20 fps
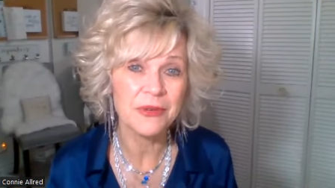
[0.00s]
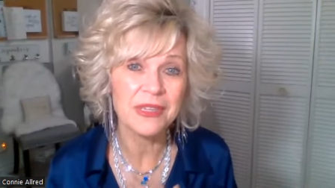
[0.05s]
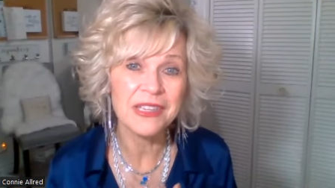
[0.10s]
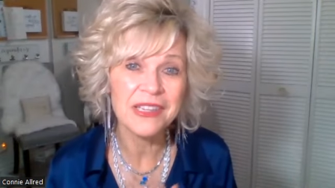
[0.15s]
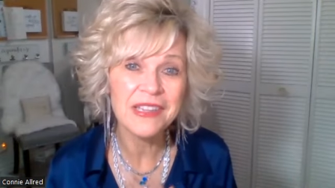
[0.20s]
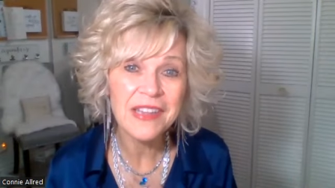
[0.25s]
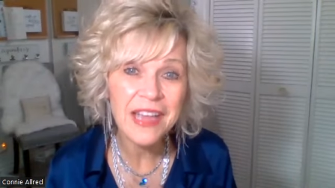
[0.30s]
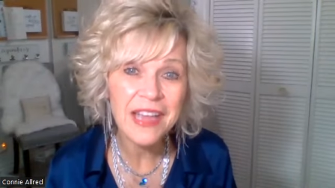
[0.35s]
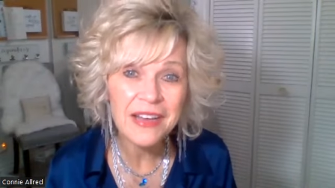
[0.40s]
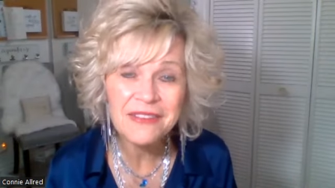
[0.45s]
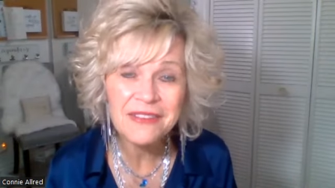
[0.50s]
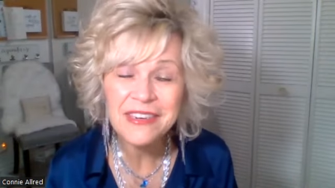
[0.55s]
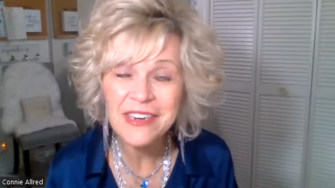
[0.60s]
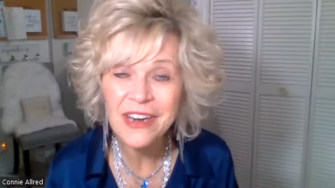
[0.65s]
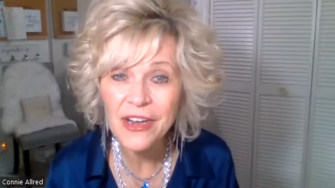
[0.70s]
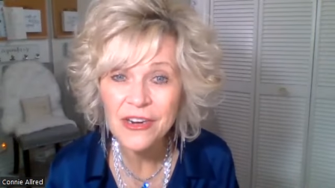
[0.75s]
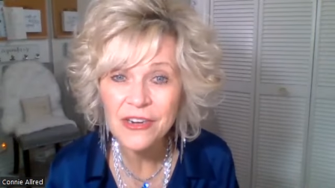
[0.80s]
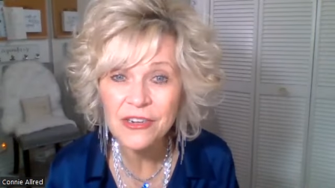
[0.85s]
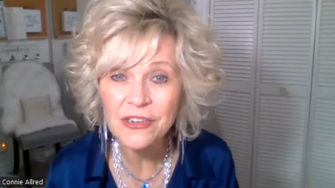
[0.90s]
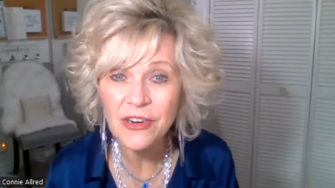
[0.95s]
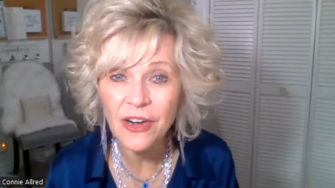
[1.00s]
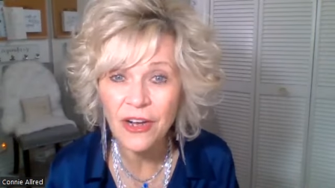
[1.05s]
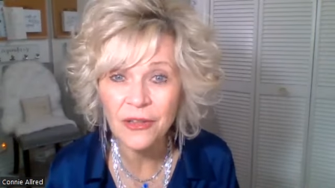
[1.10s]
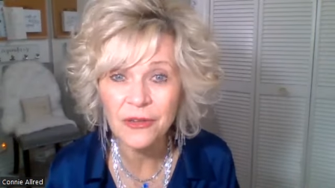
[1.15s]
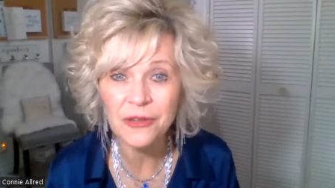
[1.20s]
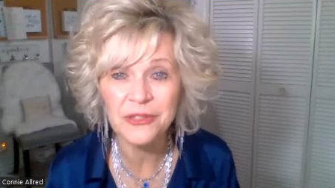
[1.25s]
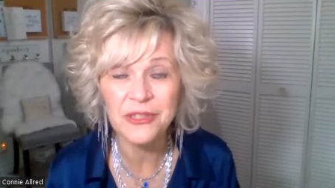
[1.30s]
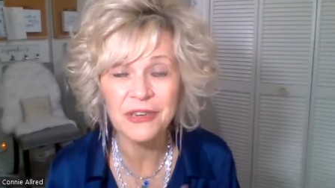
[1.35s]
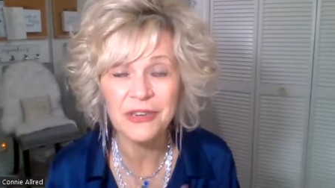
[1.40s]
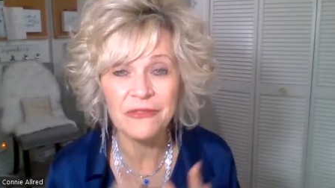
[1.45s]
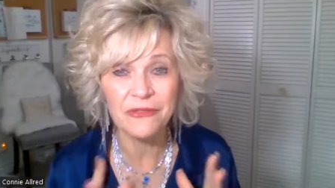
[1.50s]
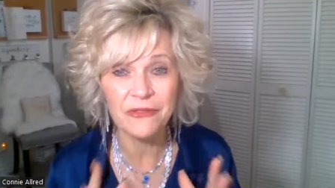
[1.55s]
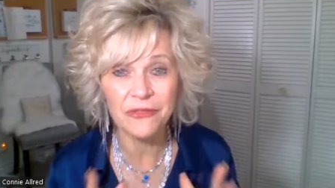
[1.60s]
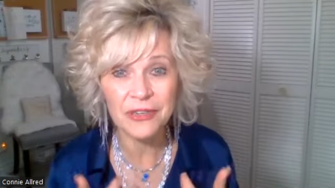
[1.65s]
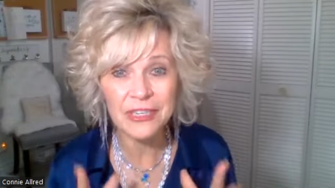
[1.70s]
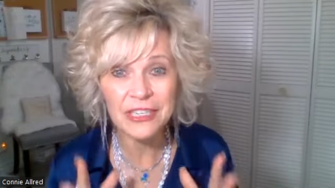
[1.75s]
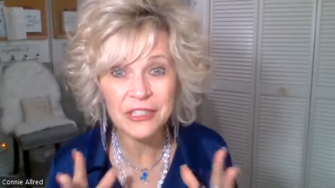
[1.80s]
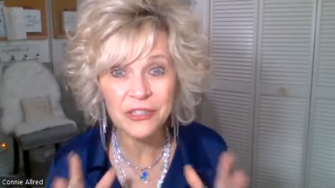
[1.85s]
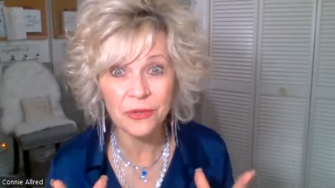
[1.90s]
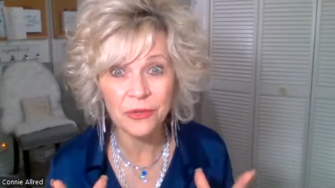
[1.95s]
eleven hundred dollars of
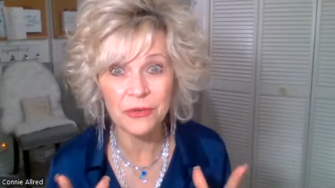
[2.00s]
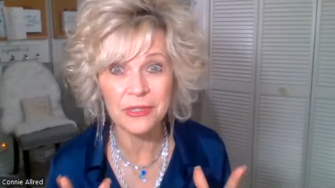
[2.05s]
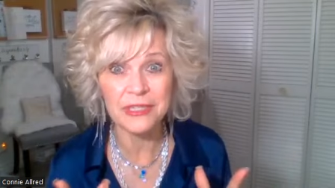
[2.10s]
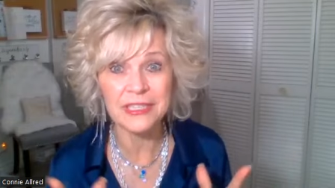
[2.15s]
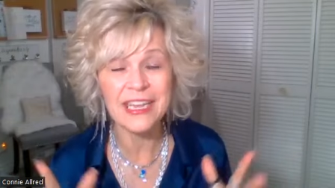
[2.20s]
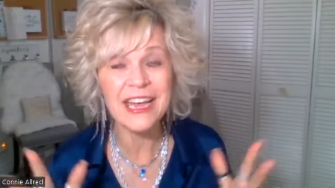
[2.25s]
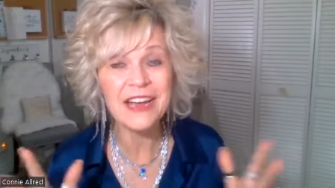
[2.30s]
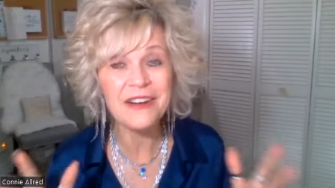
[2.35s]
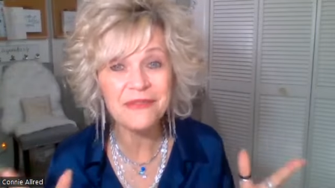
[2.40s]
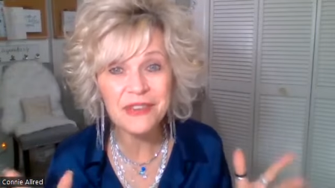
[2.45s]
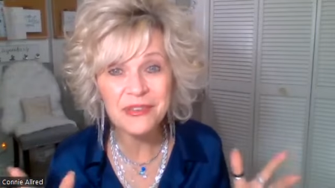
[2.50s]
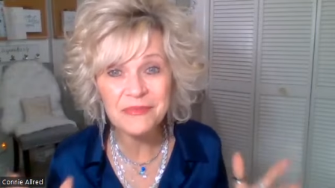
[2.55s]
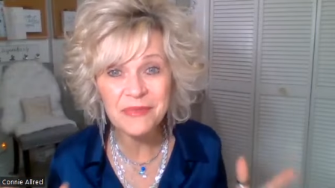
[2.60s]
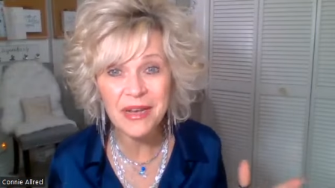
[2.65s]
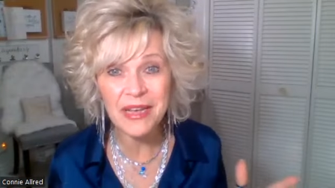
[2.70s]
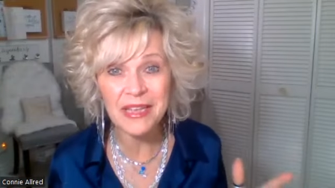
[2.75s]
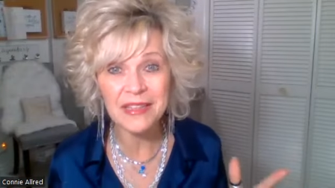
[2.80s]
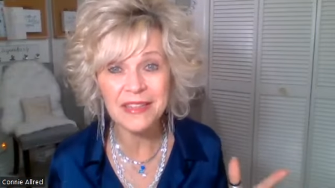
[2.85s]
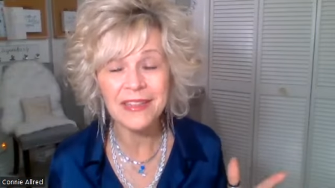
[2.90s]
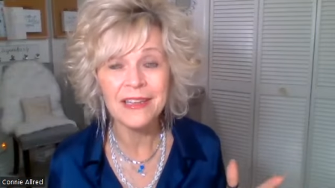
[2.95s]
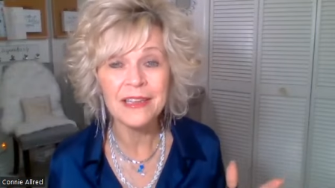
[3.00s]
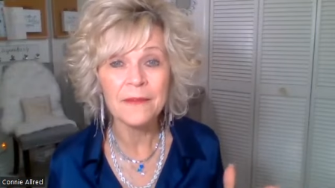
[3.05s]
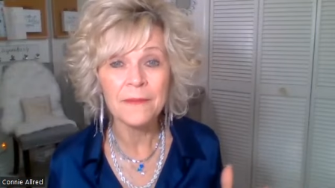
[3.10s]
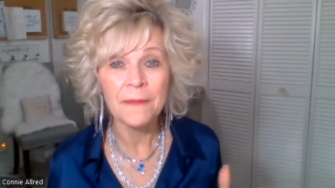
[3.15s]
free jewelry every month